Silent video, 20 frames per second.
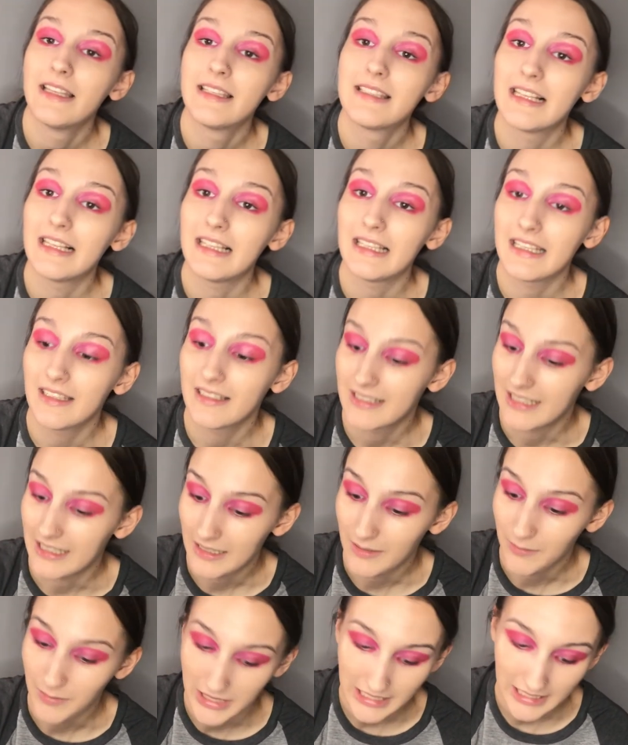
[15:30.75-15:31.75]
Silly,
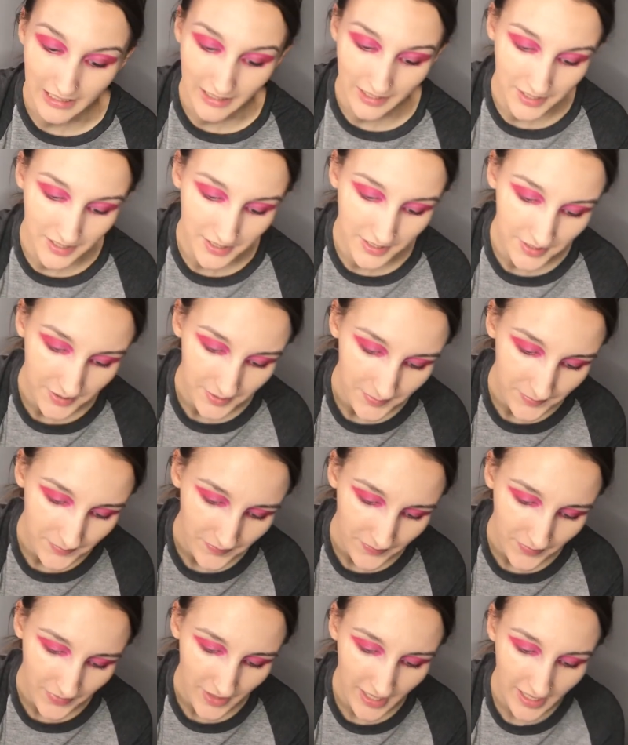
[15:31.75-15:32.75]
silly me.
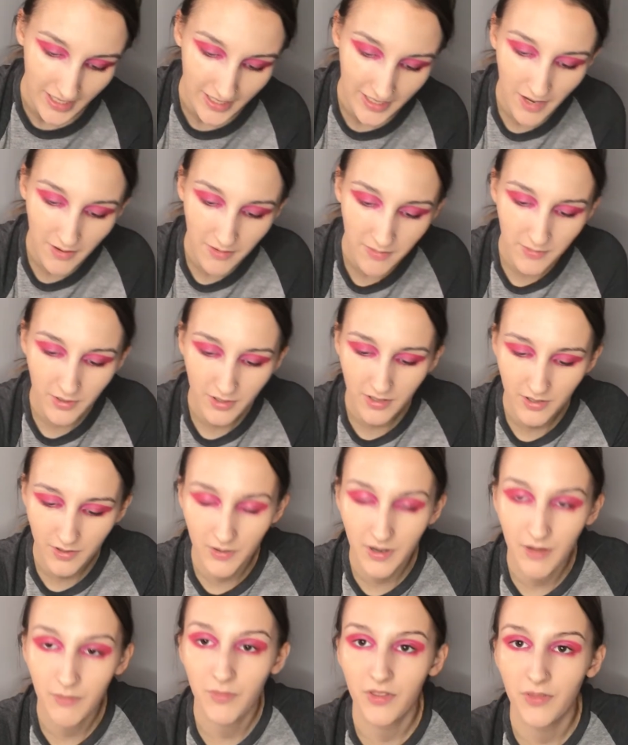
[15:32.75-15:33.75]
Okay, now I'm going to
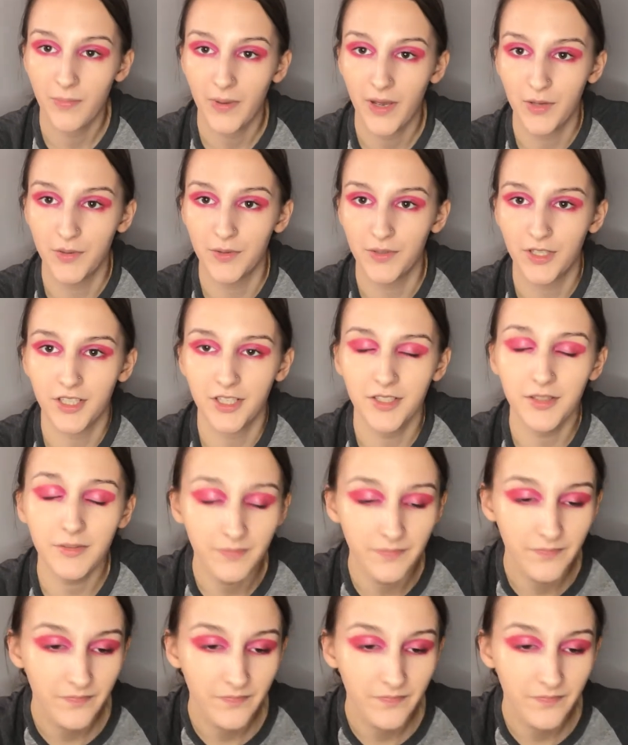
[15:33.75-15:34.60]
go in with powder.